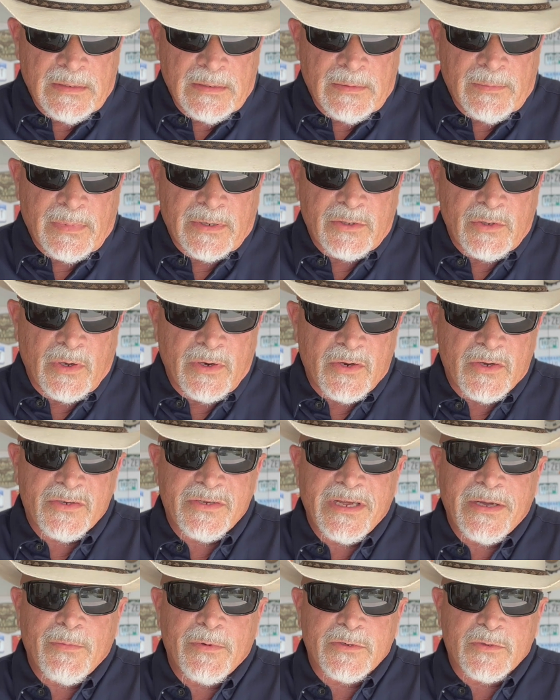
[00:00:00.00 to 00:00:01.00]
But to
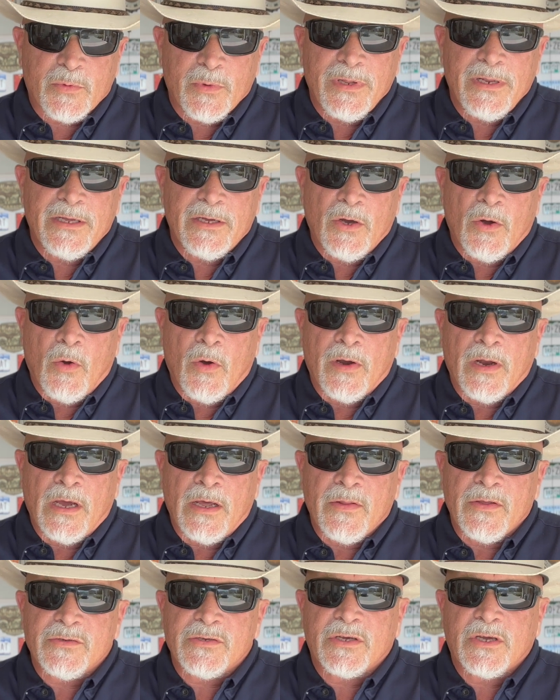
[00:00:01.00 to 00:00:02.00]
understand what's really going on,
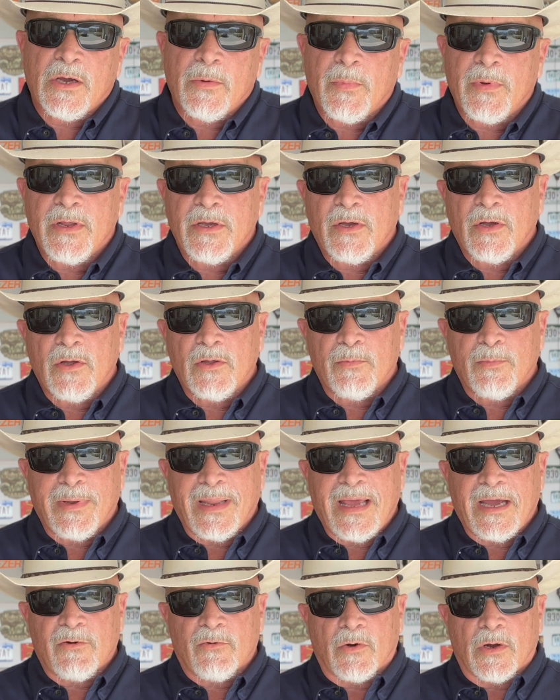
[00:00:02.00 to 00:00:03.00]
there's a company called
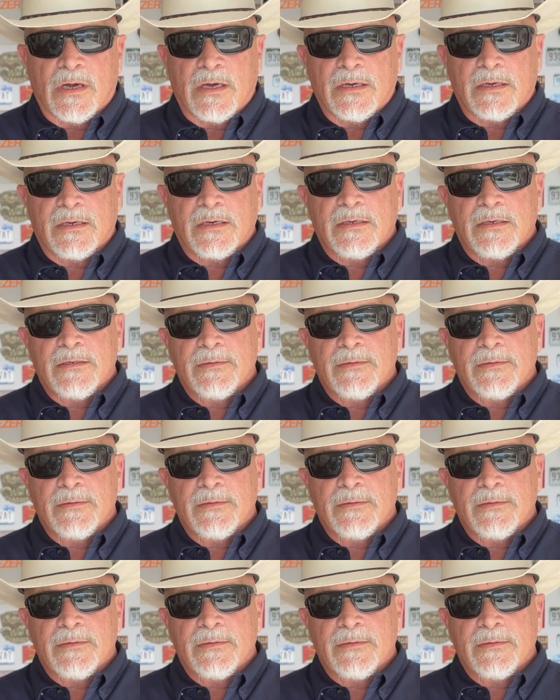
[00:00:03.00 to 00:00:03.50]
BlackRock,